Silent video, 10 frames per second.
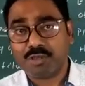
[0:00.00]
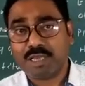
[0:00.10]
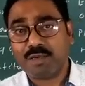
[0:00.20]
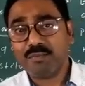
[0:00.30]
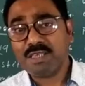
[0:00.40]

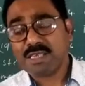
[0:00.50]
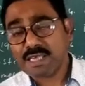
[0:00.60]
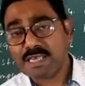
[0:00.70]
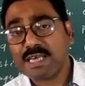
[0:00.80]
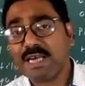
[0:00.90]
That means
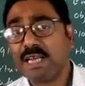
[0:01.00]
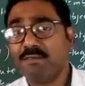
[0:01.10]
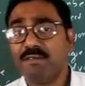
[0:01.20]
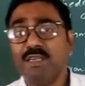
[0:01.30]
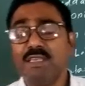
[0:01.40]
each and
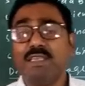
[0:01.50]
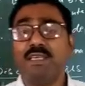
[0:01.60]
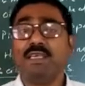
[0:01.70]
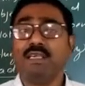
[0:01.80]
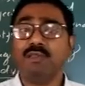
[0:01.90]

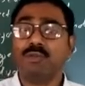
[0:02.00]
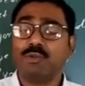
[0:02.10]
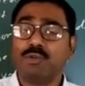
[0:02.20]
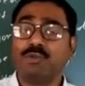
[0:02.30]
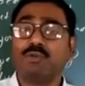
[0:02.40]
everything
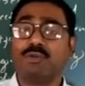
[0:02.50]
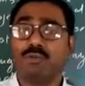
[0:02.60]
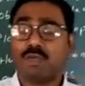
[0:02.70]
those